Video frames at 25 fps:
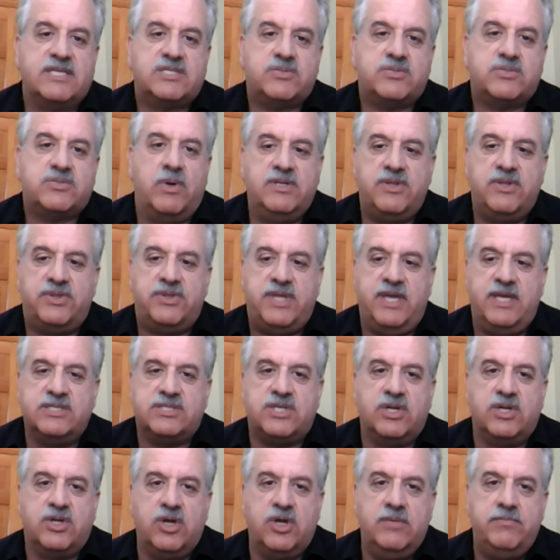That's one of the
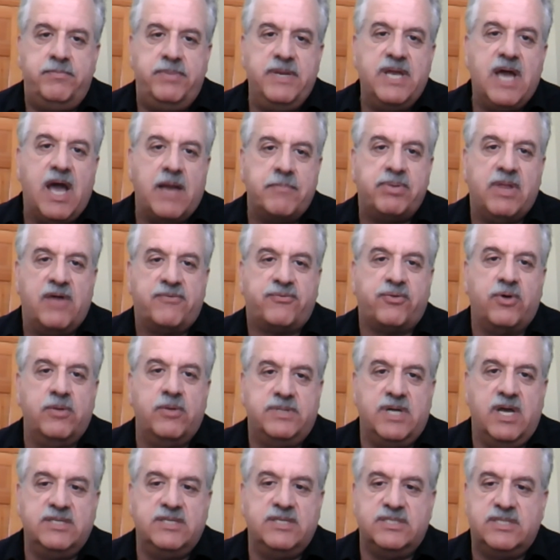things that a good BI
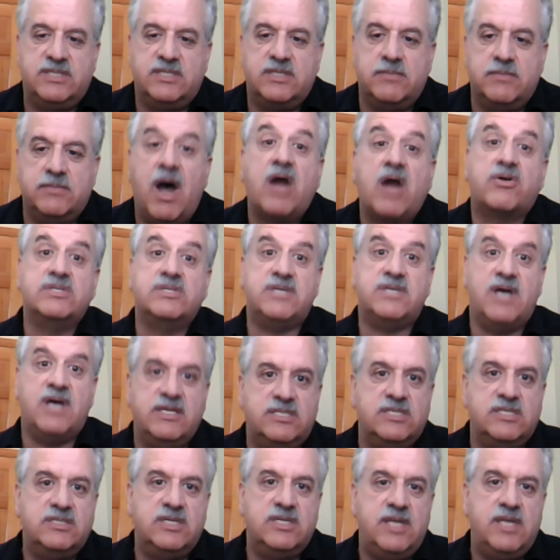platform does, is it
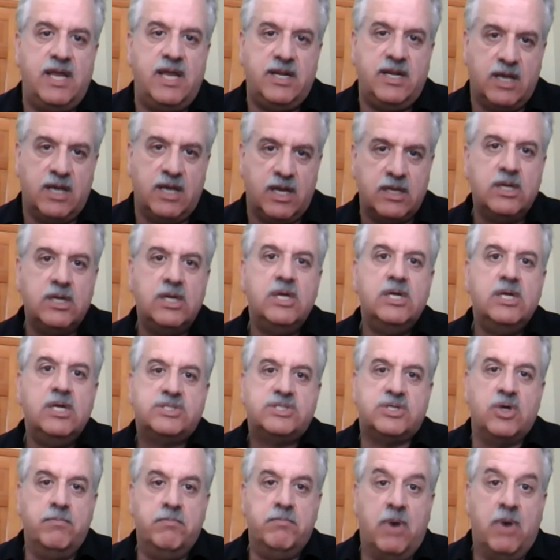democratizes the data
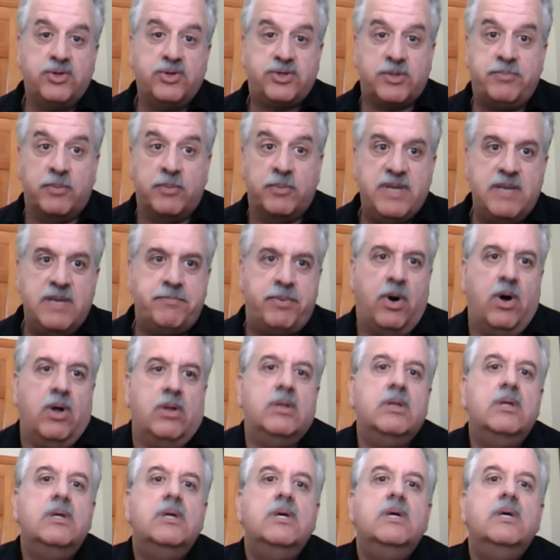so multiple
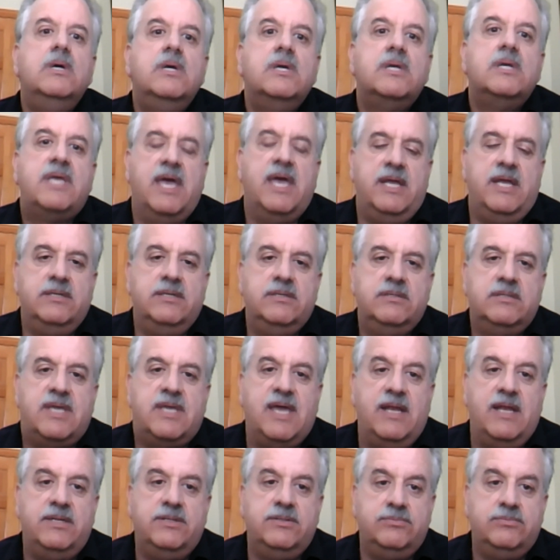people
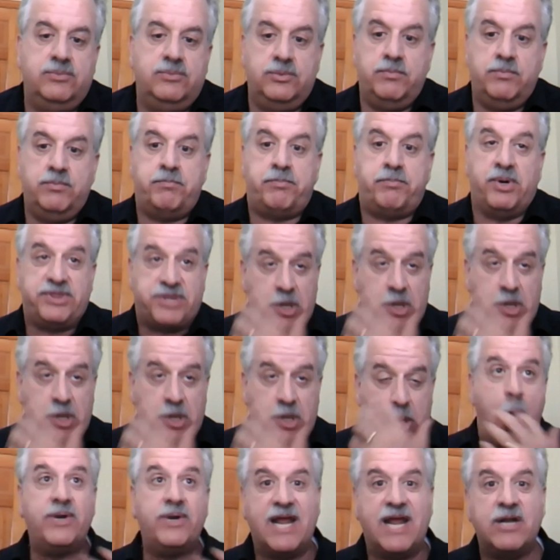can put
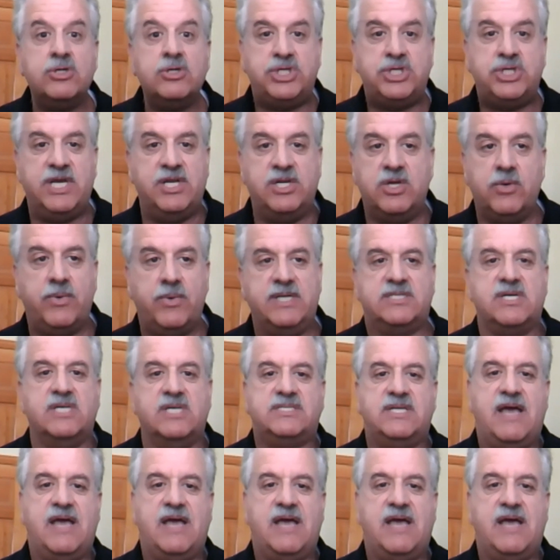their own energy into it.